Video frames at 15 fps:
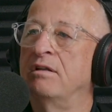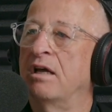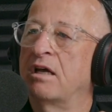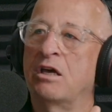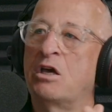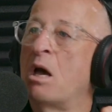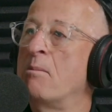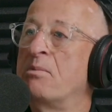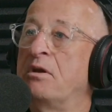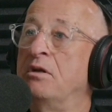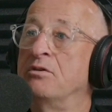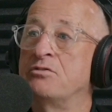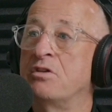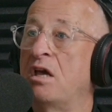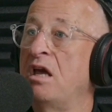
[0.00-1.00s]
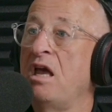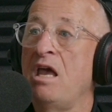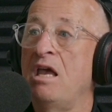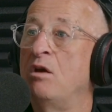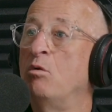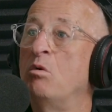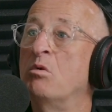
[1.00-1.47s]
like a company will say,
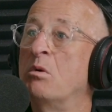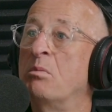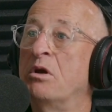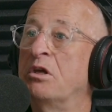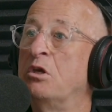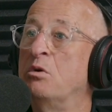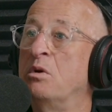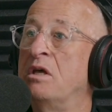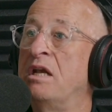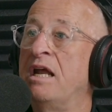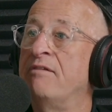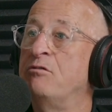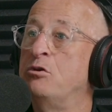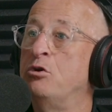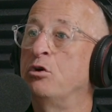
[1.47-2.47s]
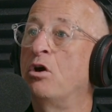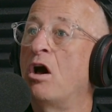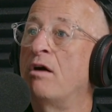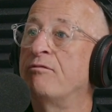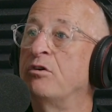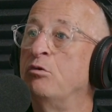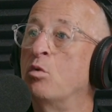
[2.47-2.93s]
hey, we want to bring you in and have you do
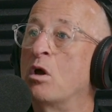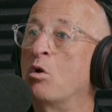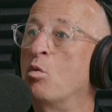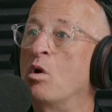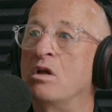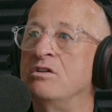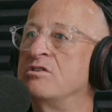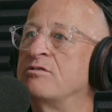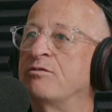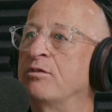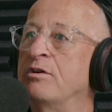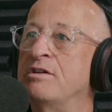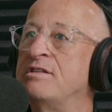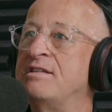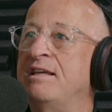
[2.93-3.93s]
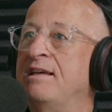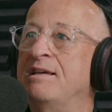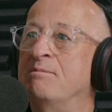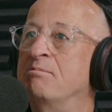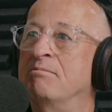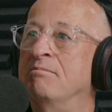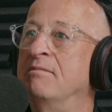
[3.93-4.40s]
coffee 101 just for a team